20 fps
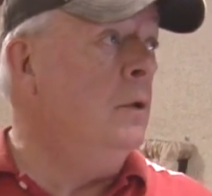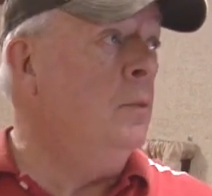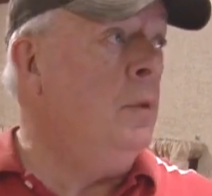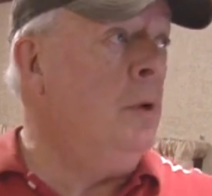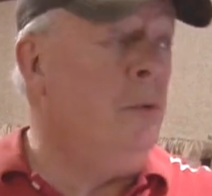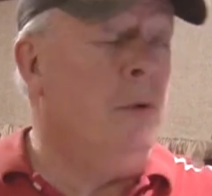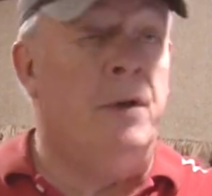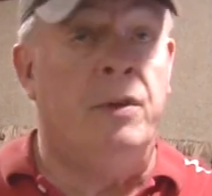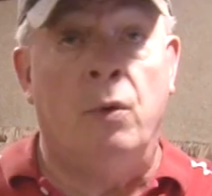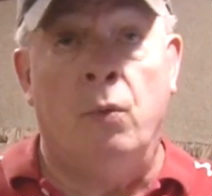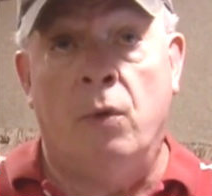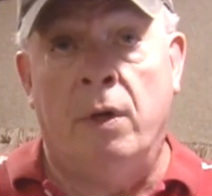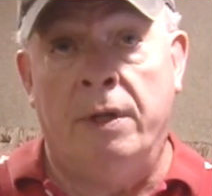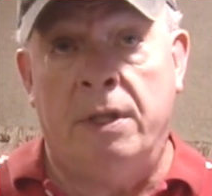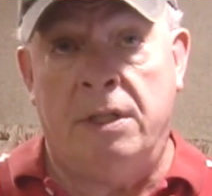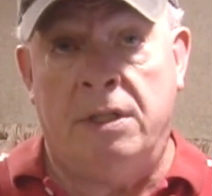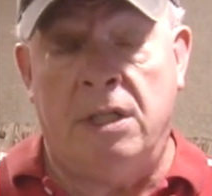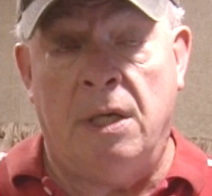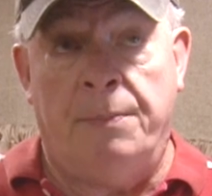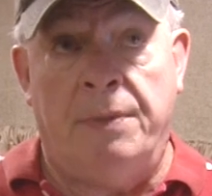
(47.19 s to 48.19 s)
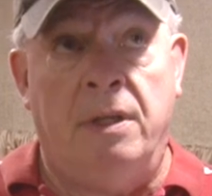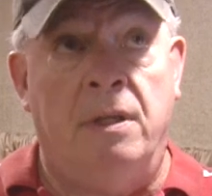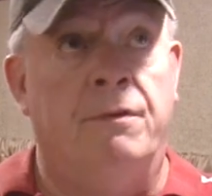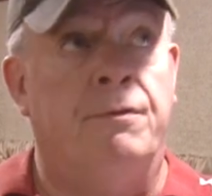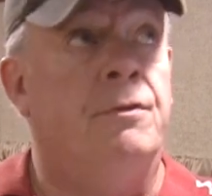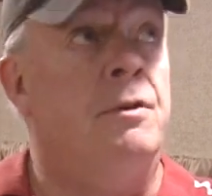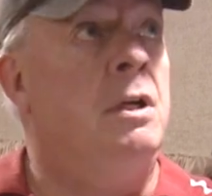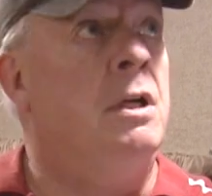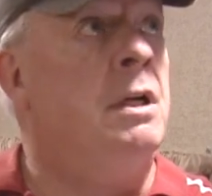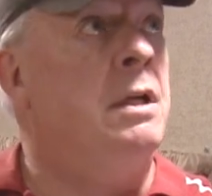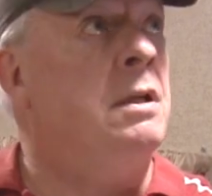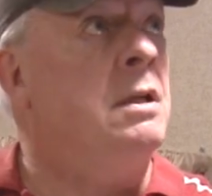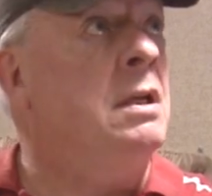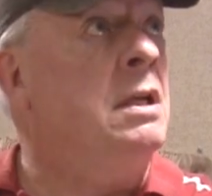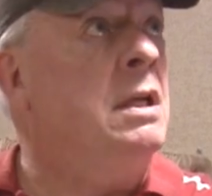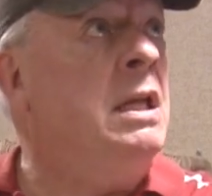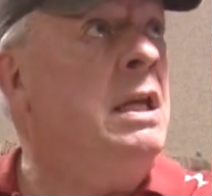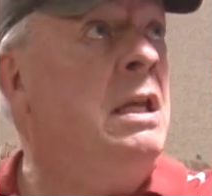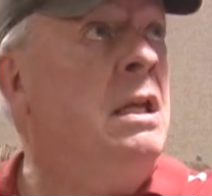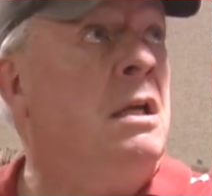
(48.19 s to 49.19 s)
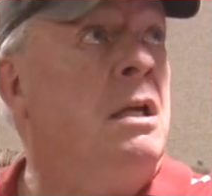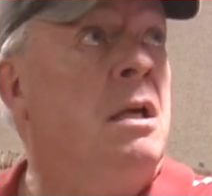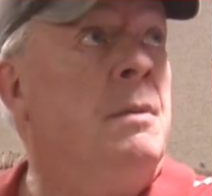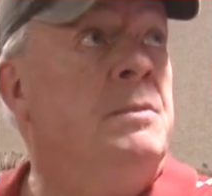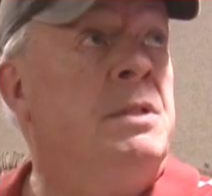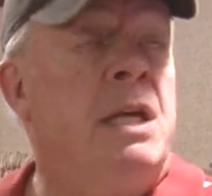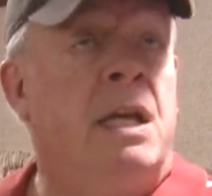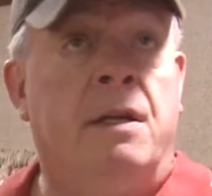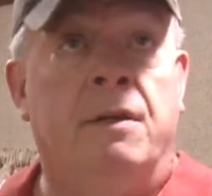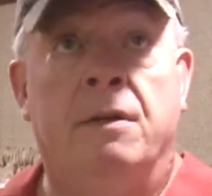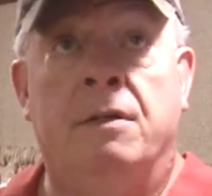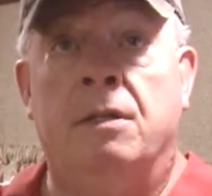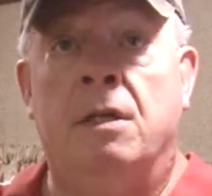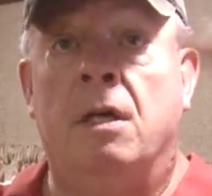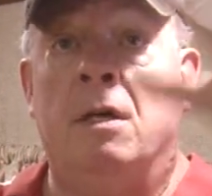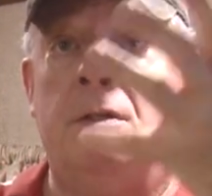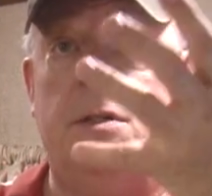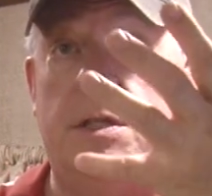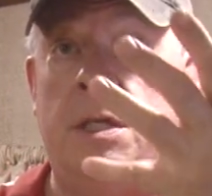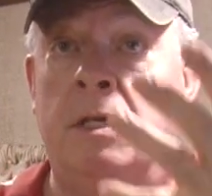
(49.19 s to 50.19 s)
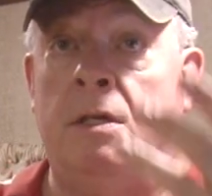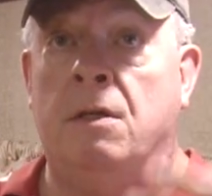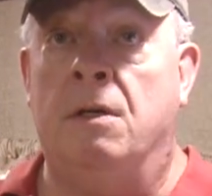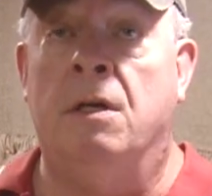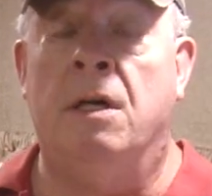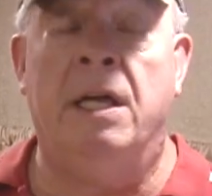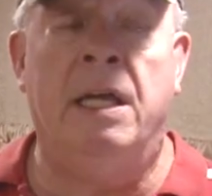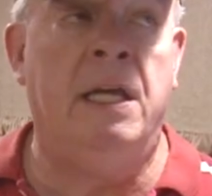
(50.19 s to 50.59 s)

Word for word: We run the one that's up in the front and it comes out of the ducts here.